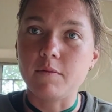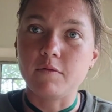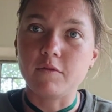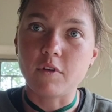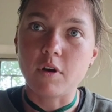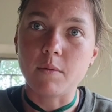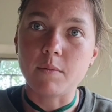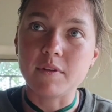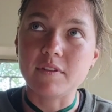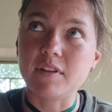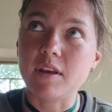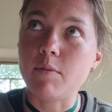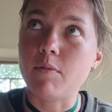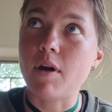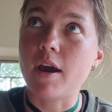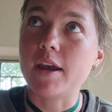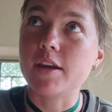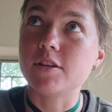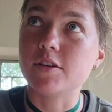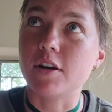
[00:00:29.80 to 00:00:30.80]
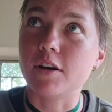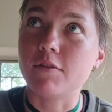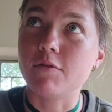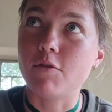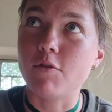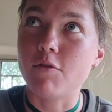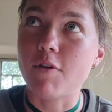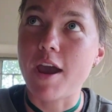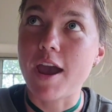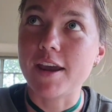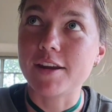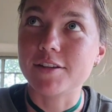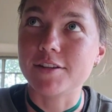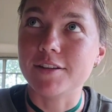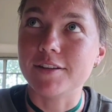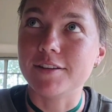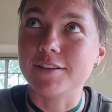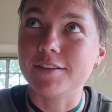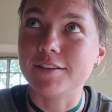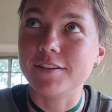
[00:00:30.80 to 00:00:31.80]
From a zebra I shot for
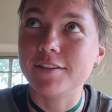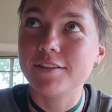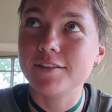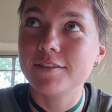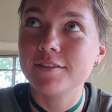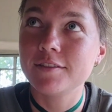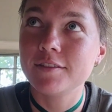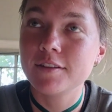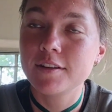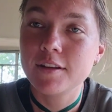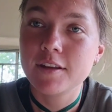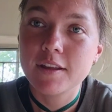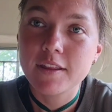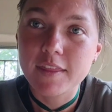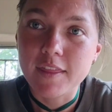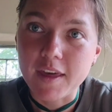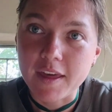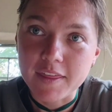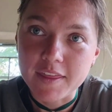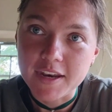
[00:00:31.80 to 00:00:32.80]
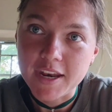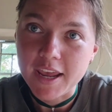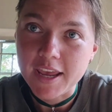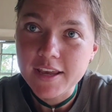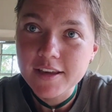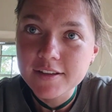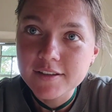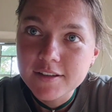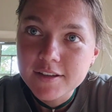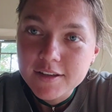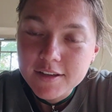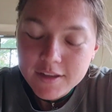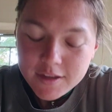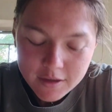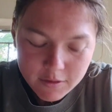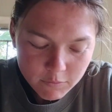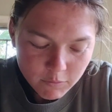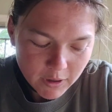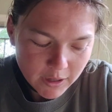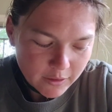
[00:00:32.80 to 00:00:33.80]
rations the other day.
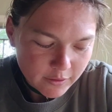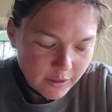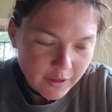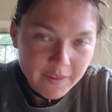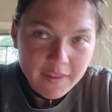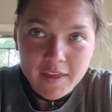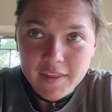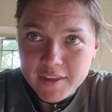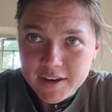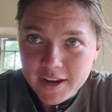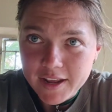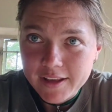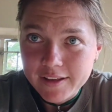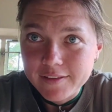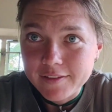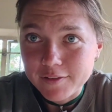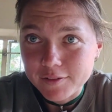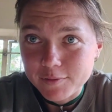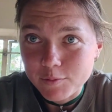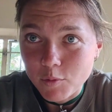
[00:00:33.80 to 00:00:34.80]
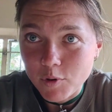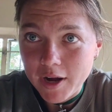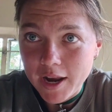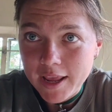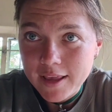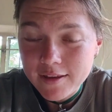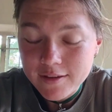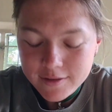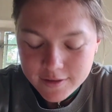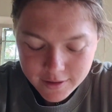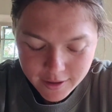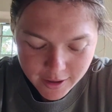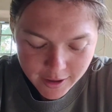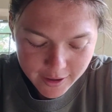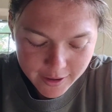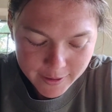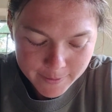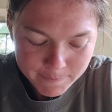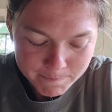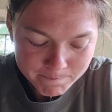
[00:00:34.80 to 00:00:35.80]
Well, not the other day, this morning.
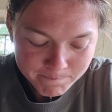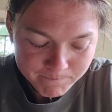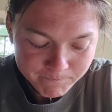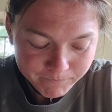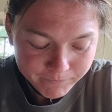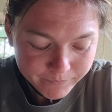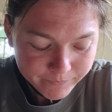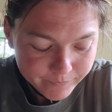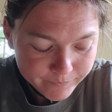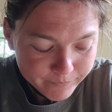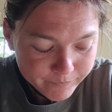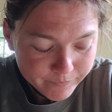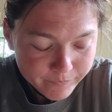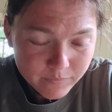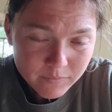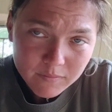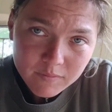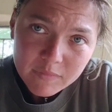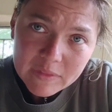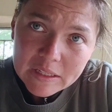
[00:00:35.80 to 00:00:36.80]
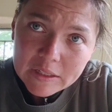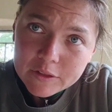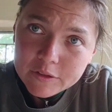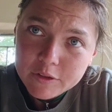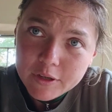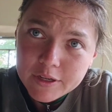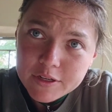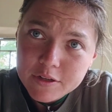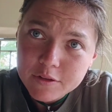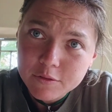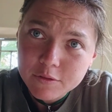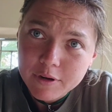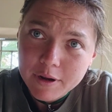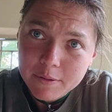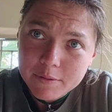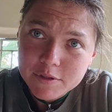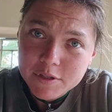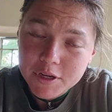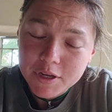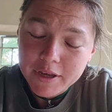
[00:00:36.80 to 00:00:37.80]
So I just thought I
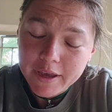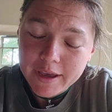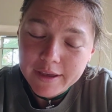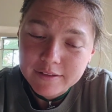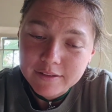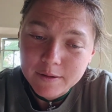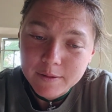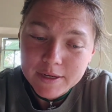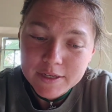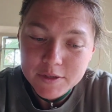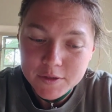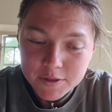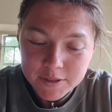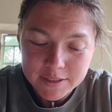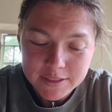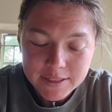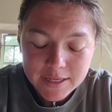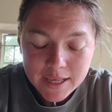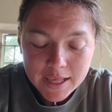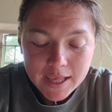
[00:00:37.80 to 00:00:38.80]
would show you guys how I do it,